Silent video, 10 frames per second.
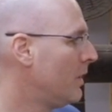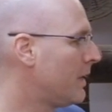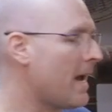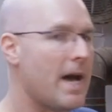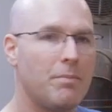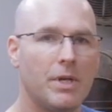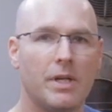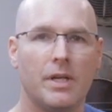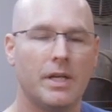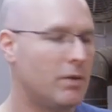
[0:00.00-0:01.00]

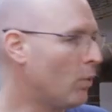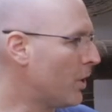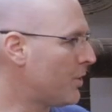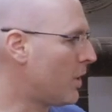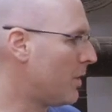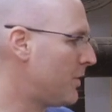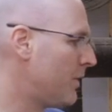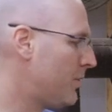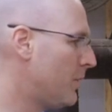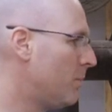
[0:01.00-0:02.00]
cabinet and work sharp
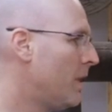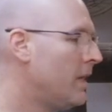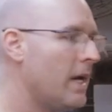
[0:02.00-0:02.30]
system,